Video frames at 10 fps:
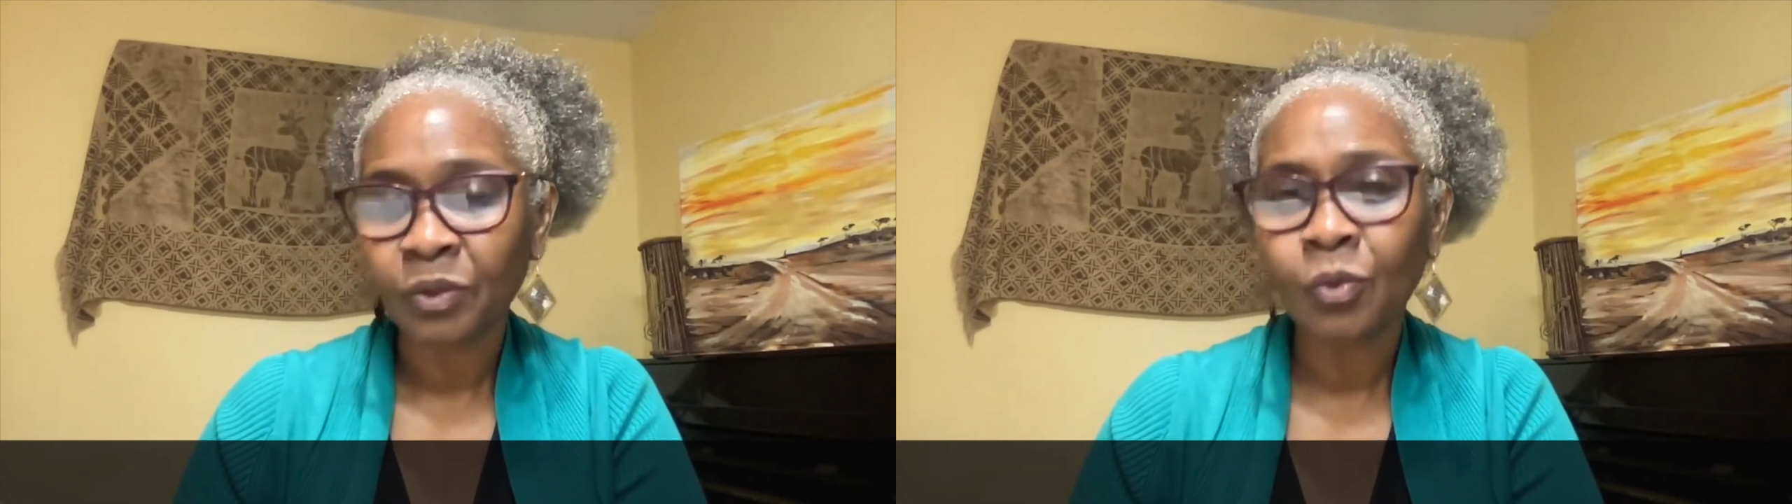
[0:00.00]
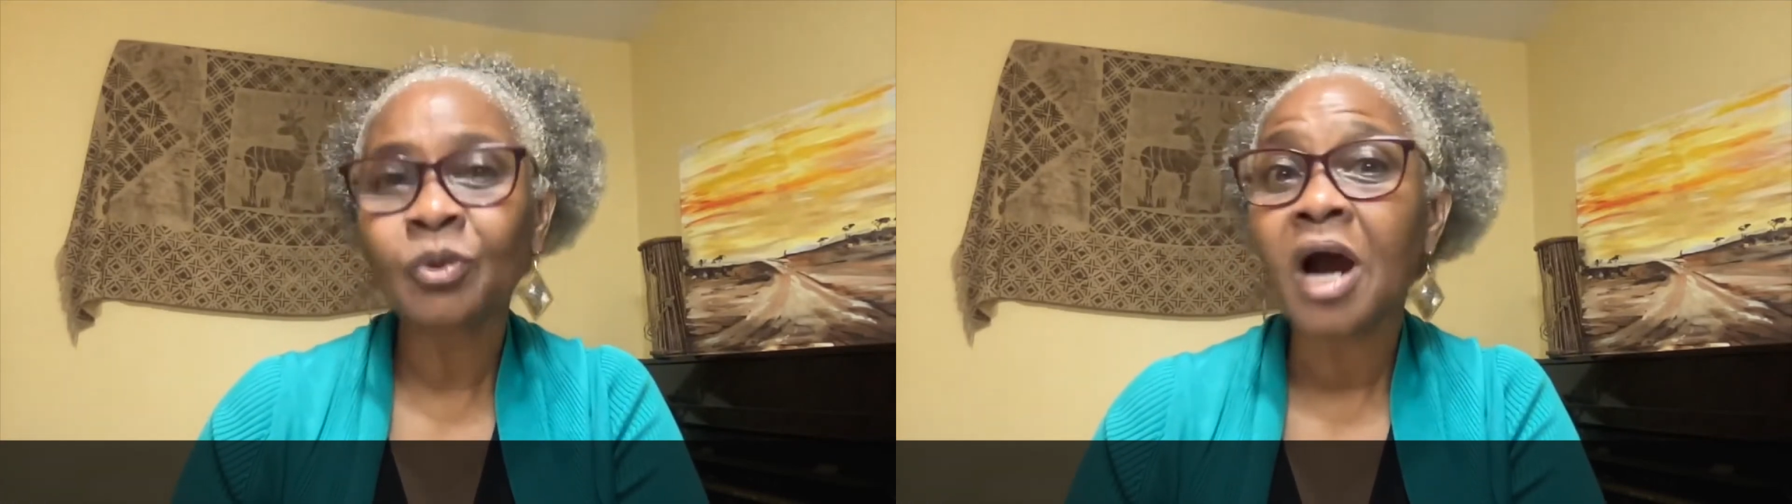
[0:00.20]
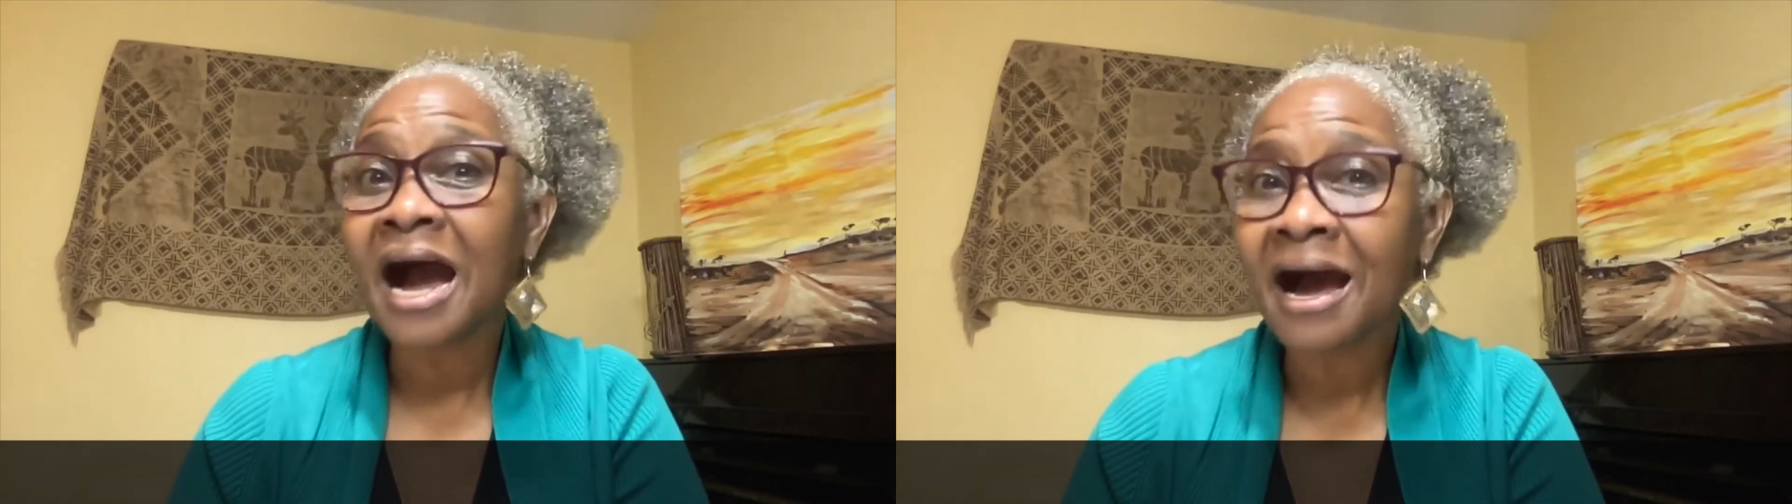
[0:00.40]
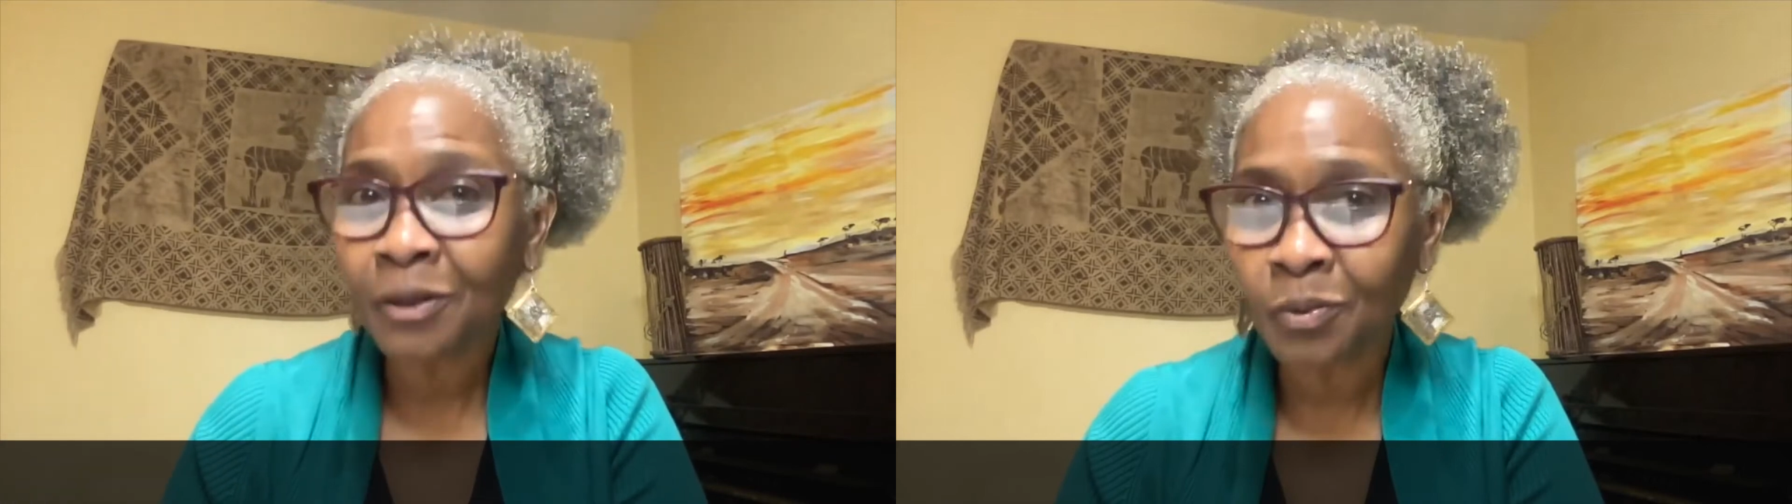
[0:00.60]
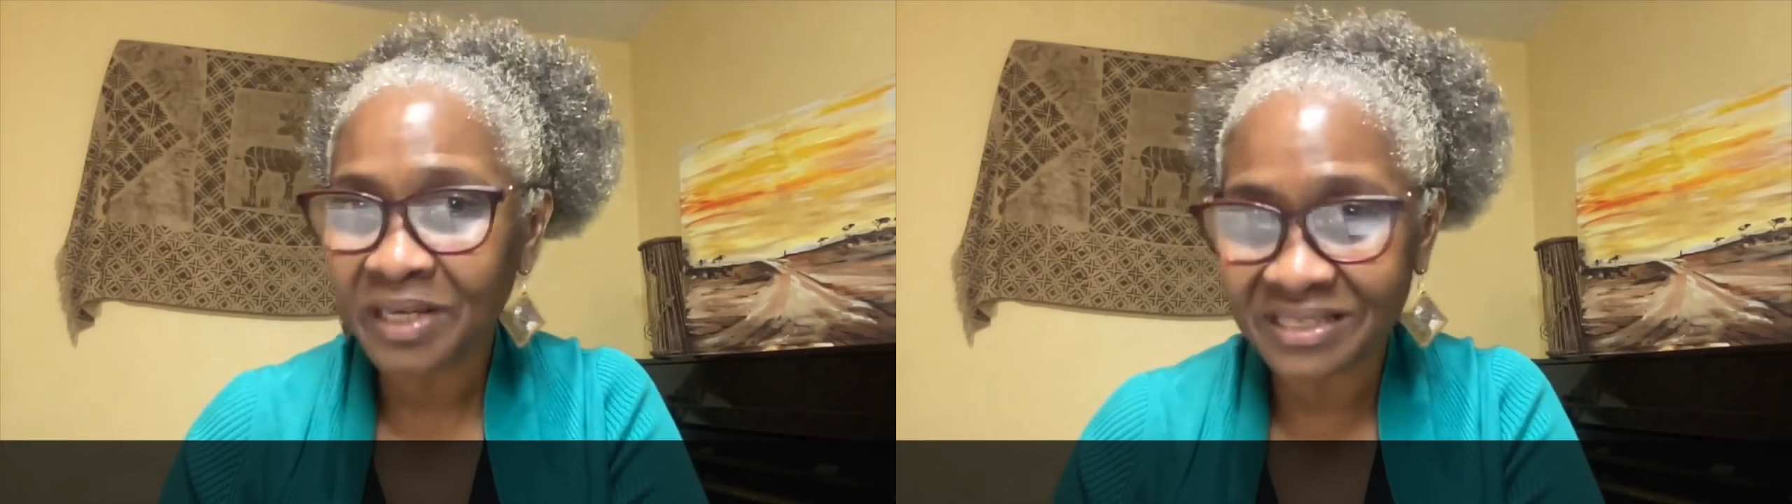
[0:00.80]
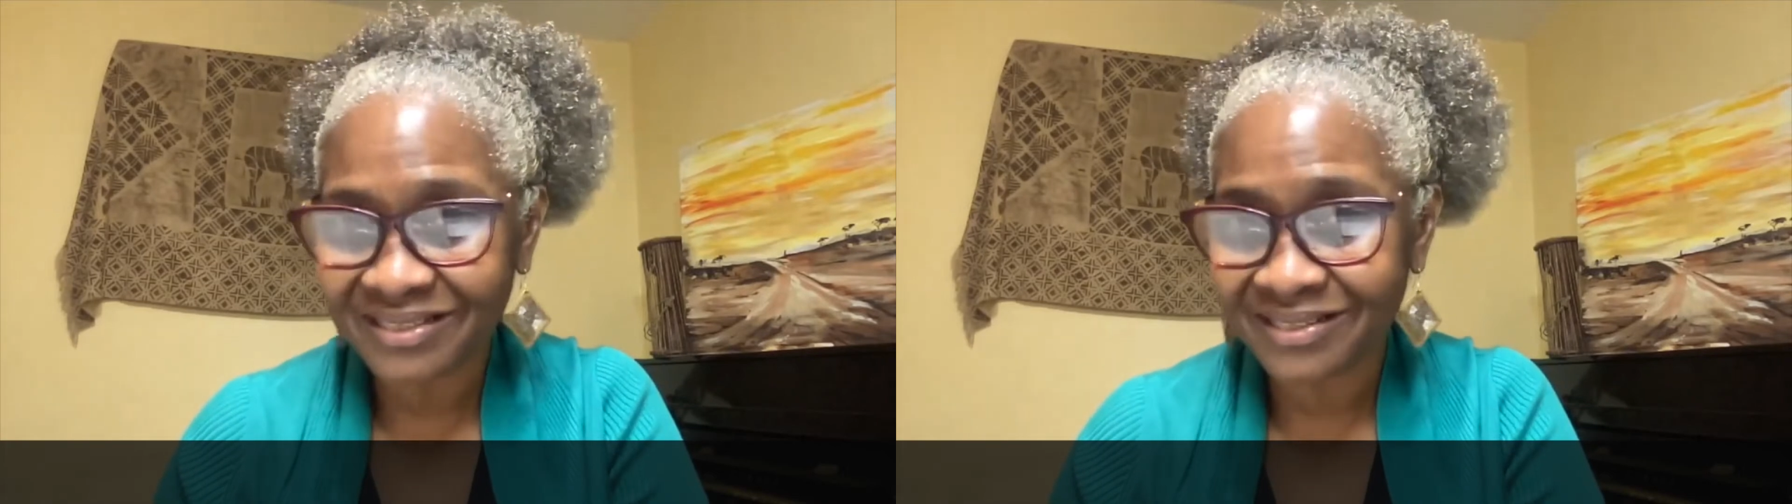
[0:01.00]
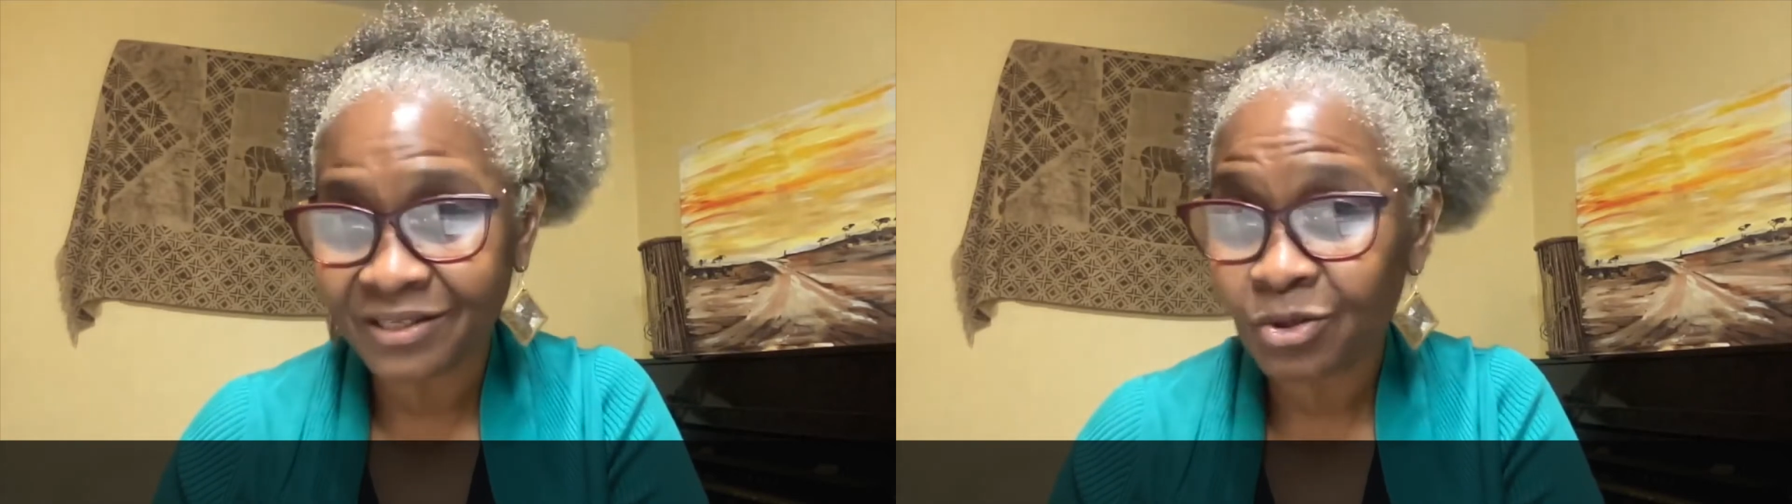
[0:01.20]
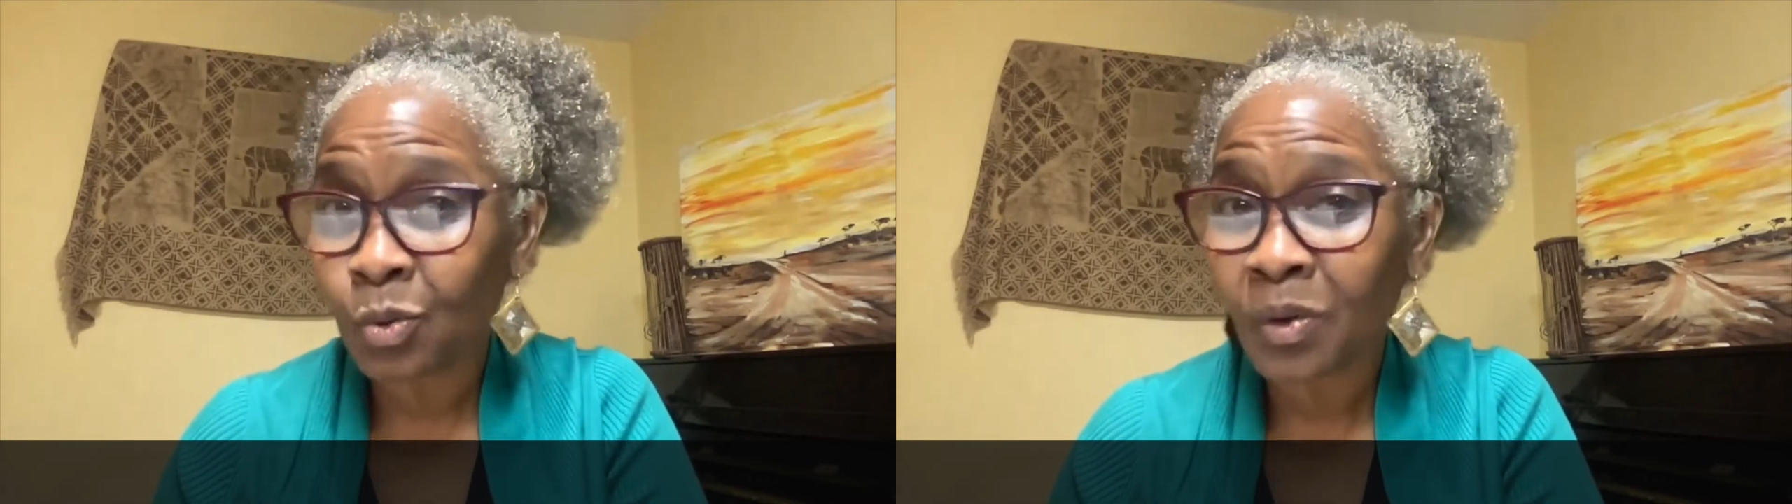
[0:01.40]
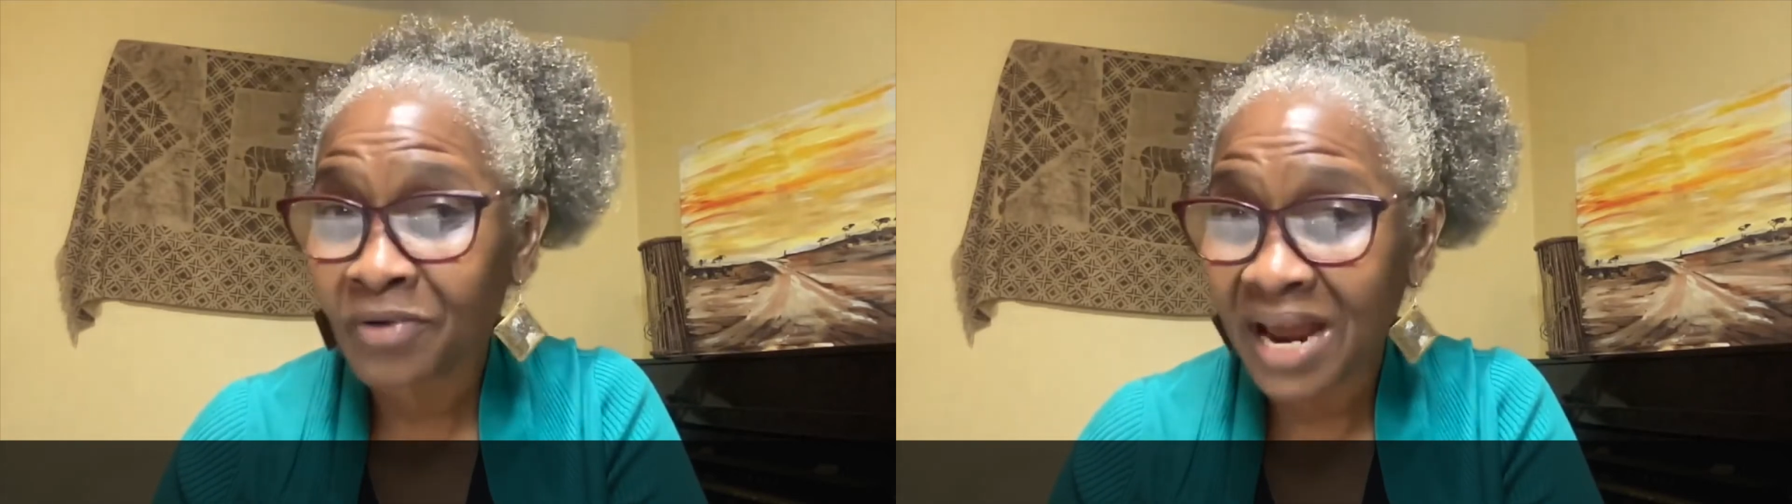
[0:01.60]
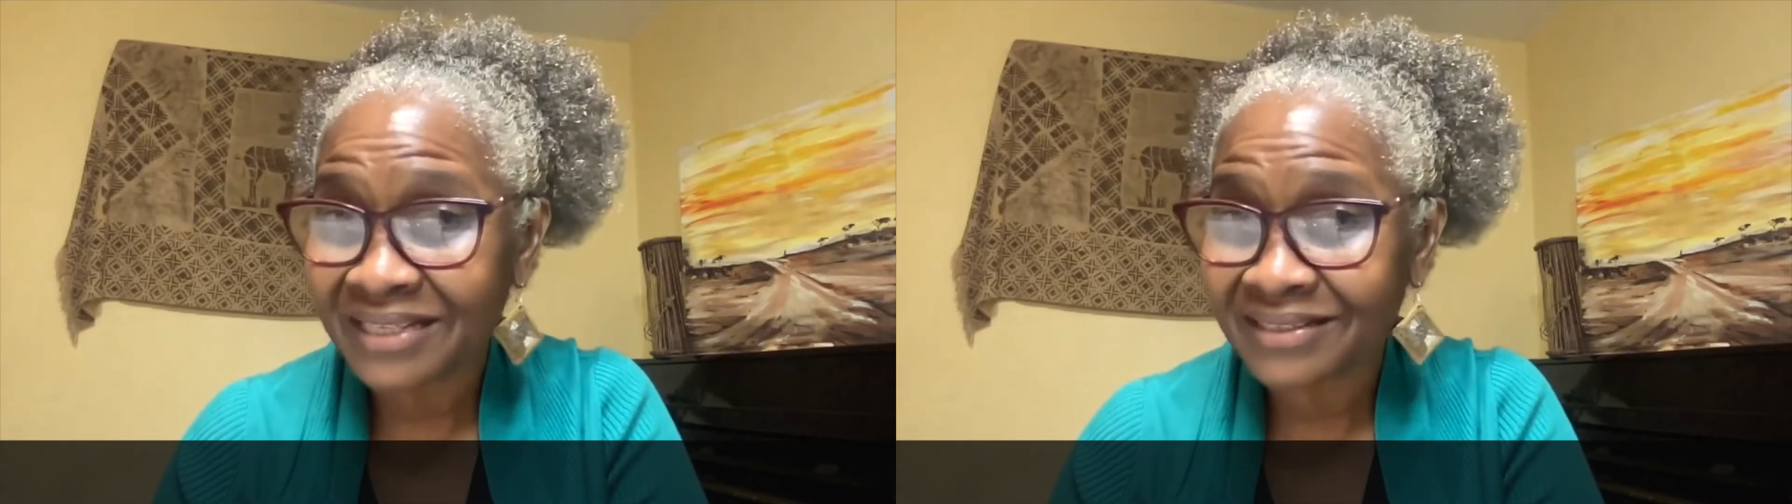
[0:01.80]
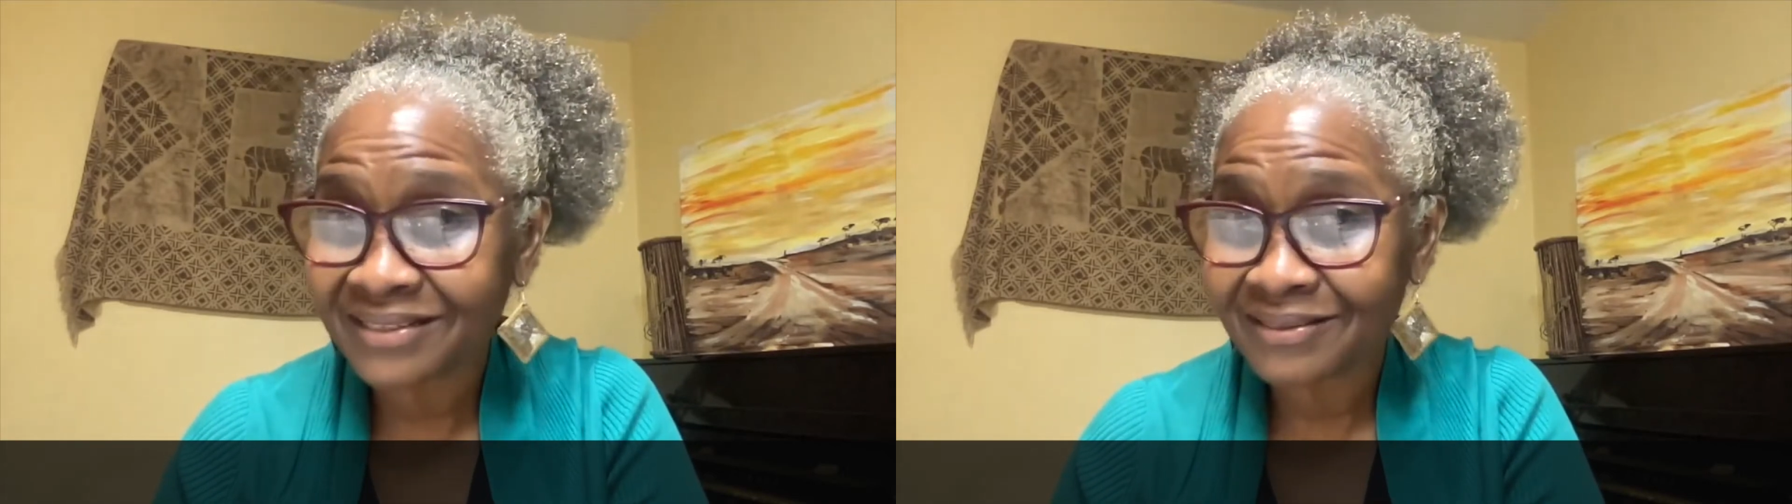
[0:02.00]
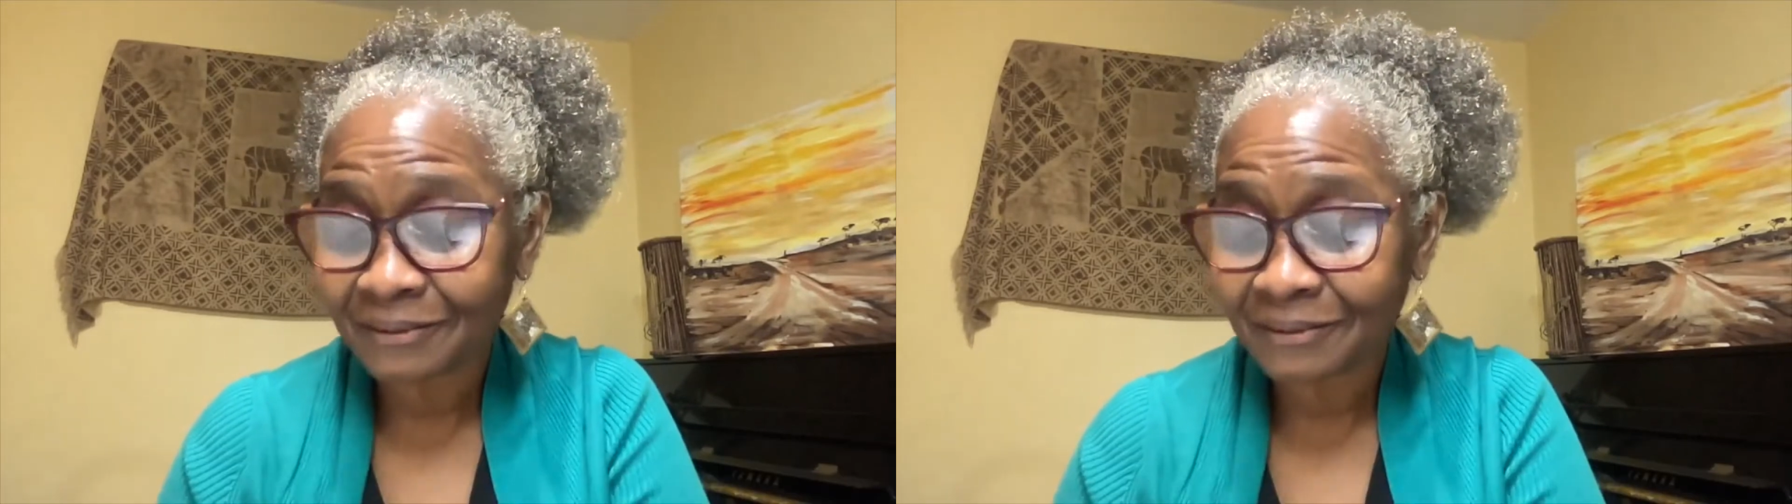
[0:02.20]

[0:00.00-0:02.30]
Uno always do a right.